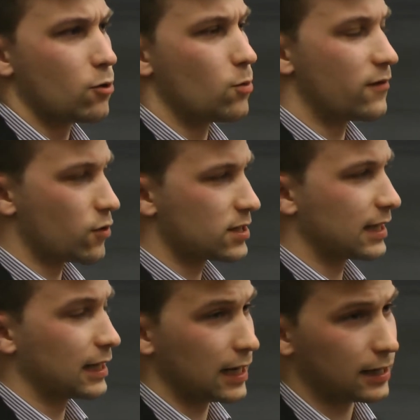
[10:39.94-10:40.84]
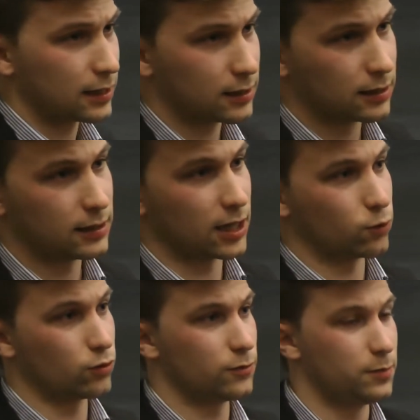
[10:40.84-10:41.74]
rivers and lakes
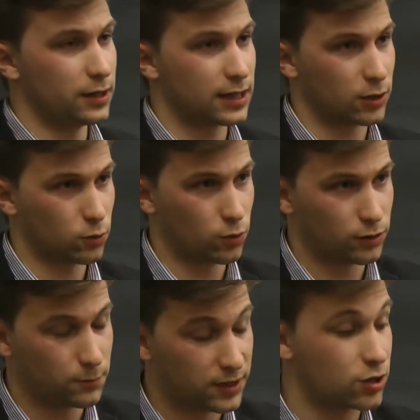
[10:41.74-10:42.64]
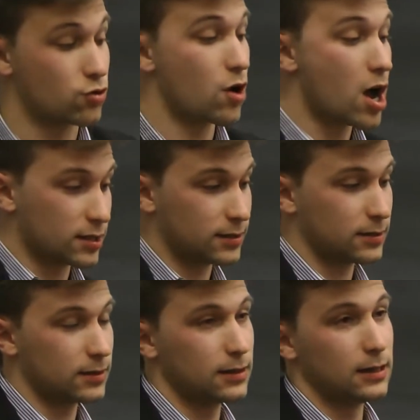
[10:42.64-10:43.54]
that would be
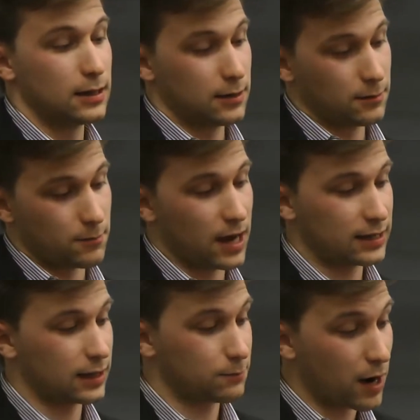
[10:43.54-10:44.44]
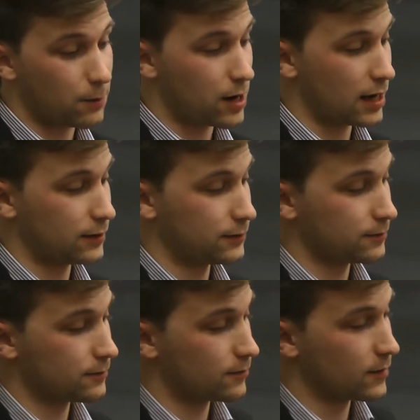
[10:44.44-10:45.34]
crossed by that pipeline,